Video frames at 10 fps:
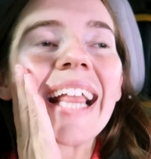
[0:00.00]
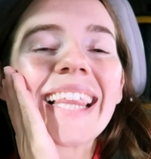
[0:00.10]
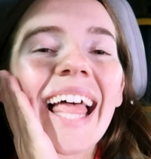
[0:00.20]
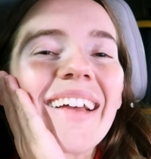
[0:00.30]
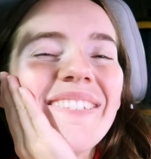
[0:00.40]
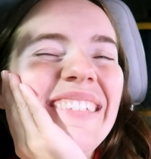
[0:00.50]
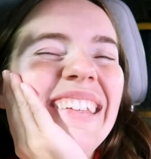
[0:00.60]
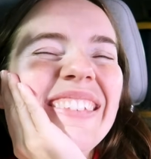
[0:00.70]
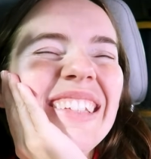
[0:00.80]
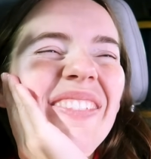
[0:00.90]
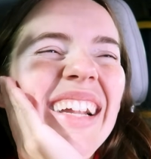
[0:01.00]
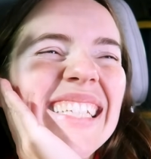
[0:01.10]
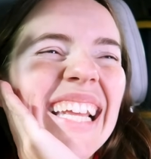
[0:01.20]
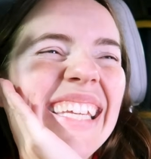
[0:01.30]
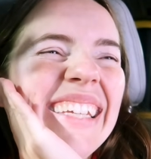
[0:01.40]
I love you so much,
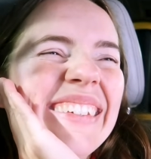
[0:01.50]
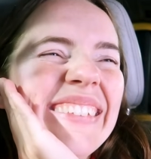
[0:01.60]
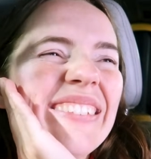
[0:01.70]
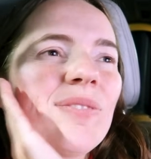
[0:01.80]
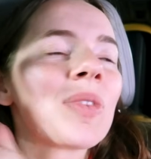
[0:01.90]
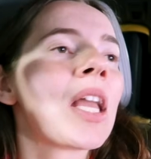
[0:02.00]
thank you.